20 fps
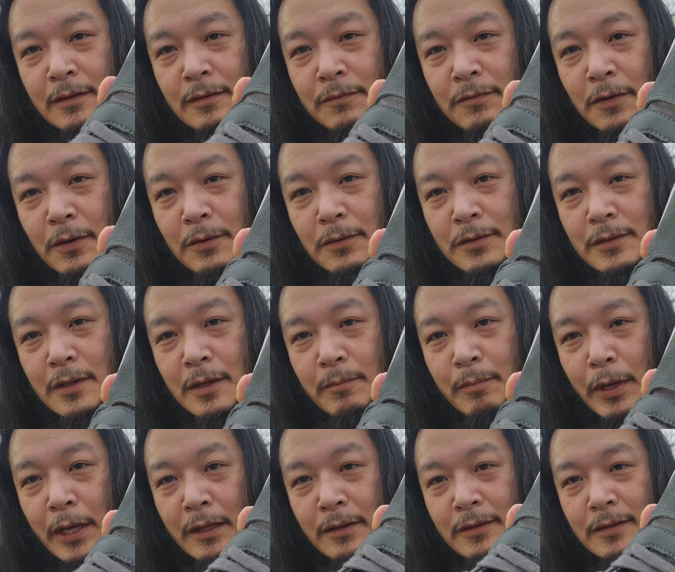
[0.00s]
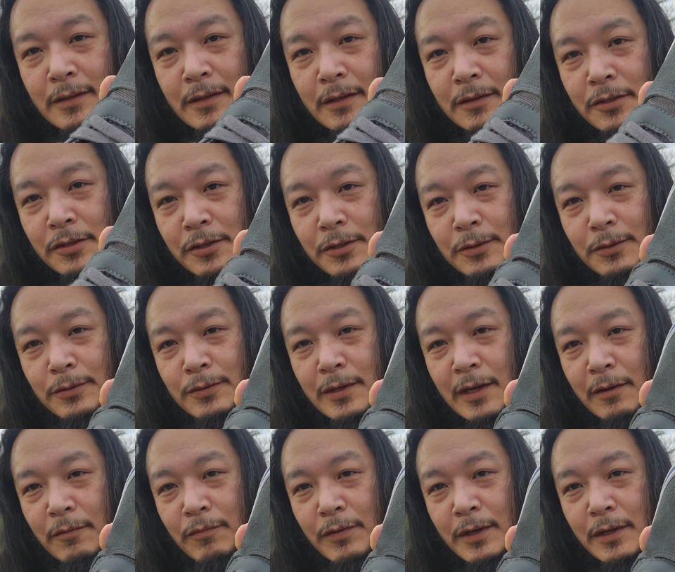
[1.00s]
the bends the shoes
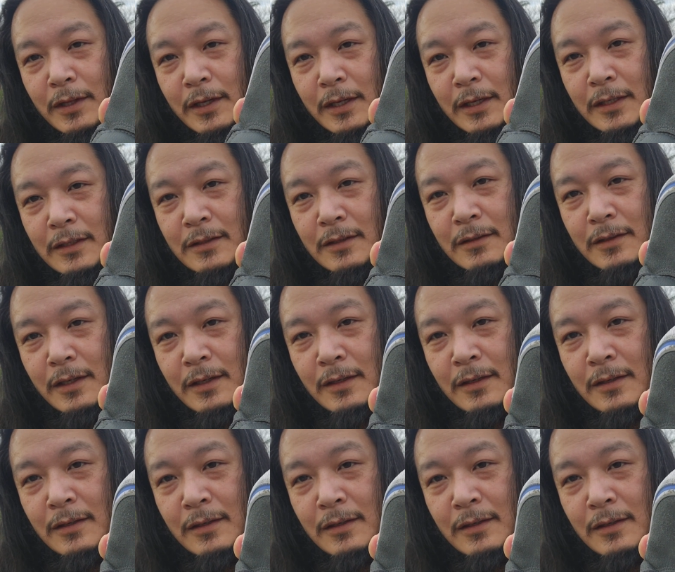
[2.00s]
like really easily.